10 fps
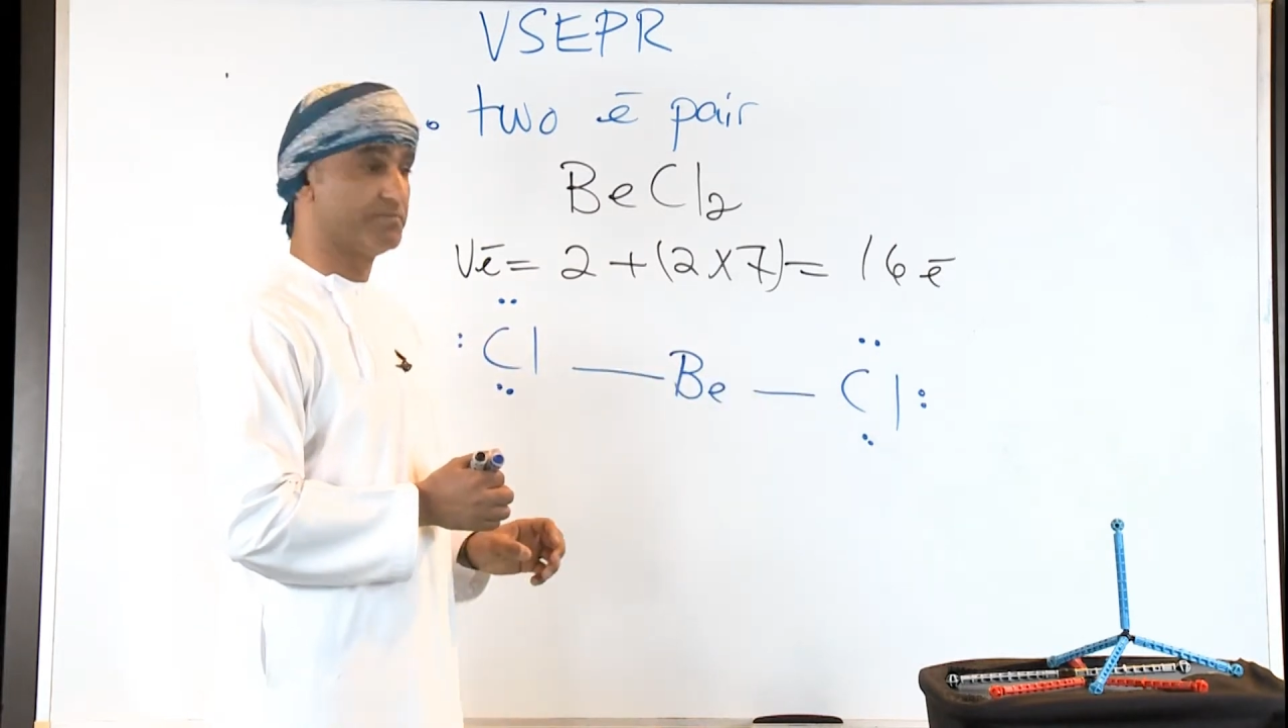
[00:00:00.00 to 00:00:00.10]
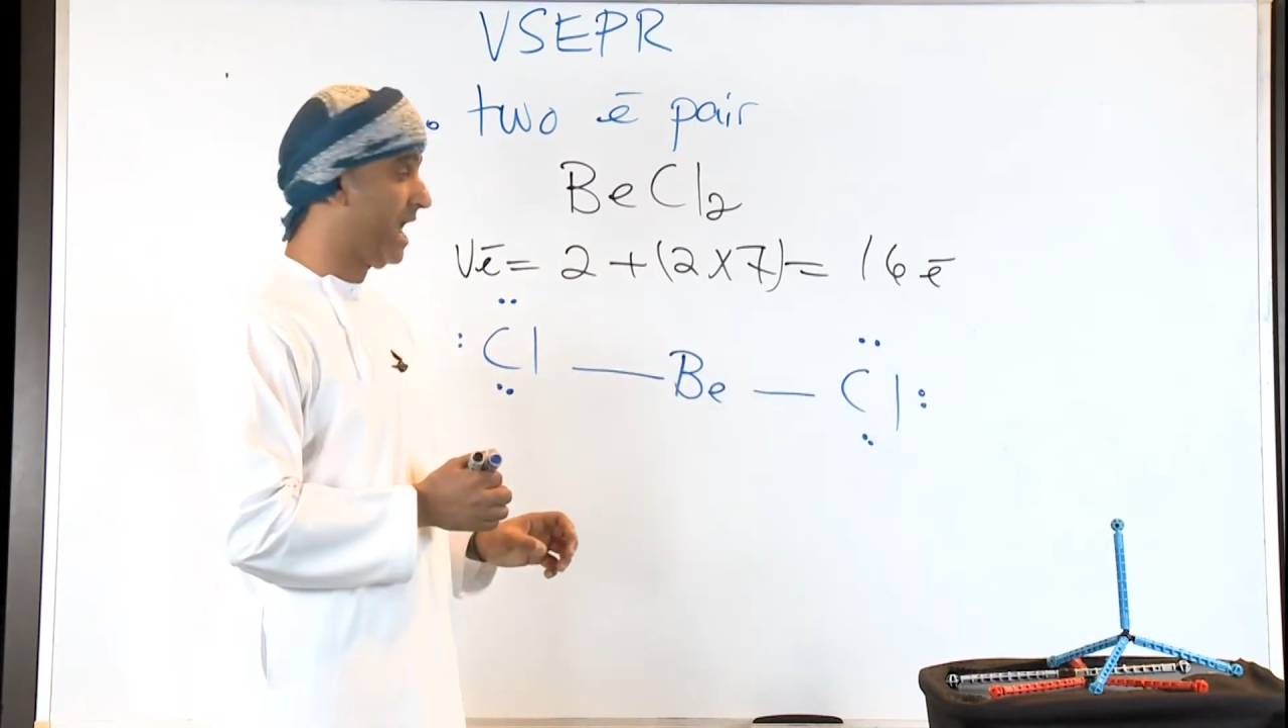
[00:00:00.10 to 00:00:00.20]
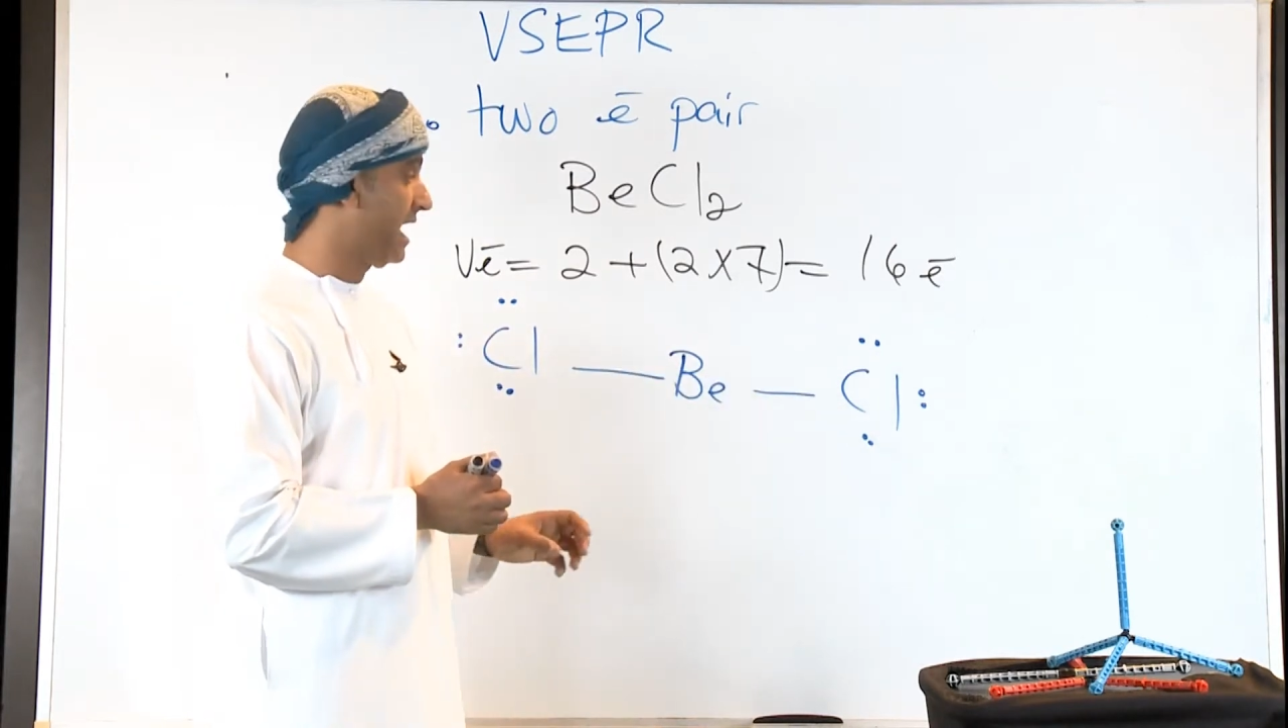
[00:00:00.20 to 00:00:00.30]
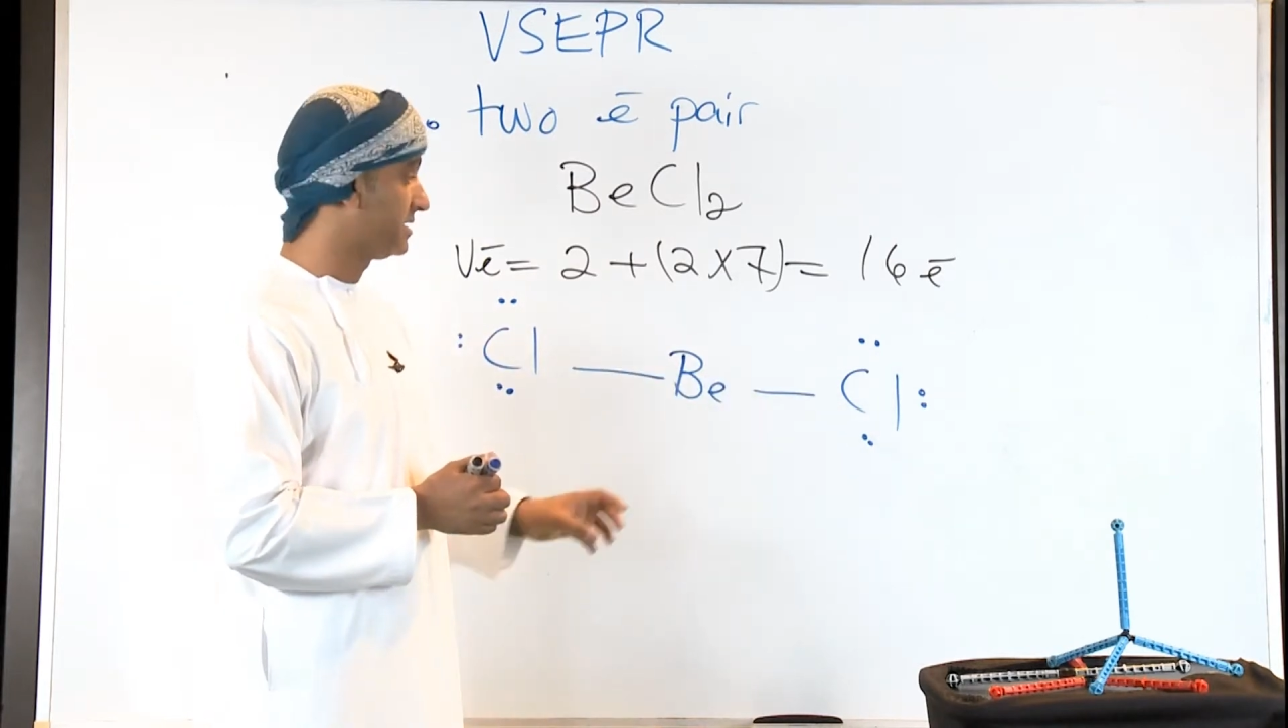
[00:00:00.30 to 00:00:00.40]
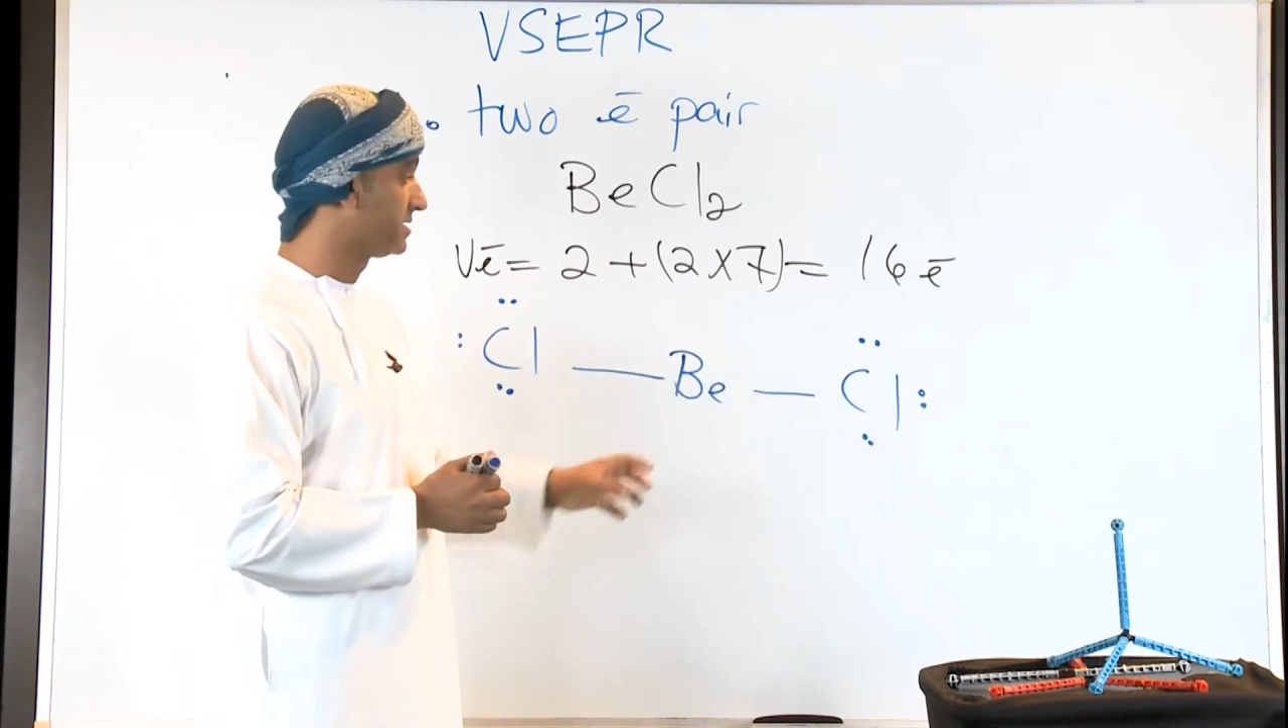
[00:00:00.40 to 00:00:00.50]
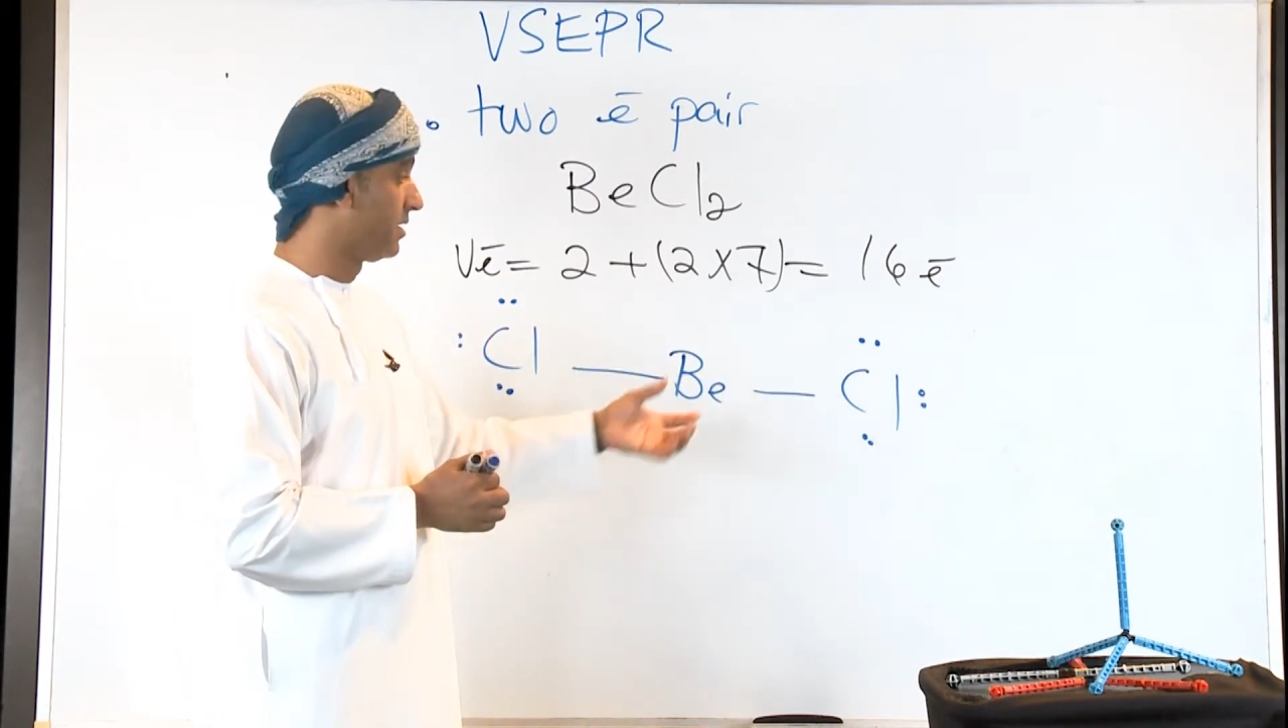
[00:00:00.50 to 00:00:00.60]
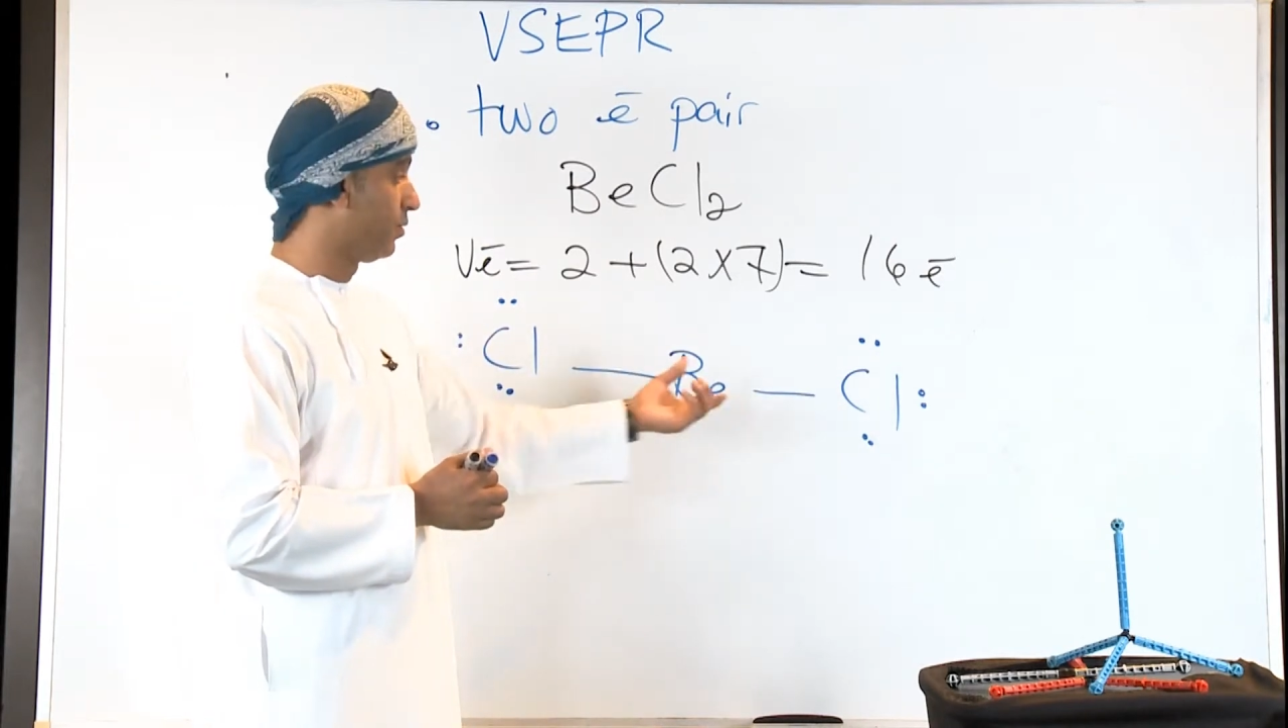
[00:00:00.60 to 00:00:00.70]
pairs,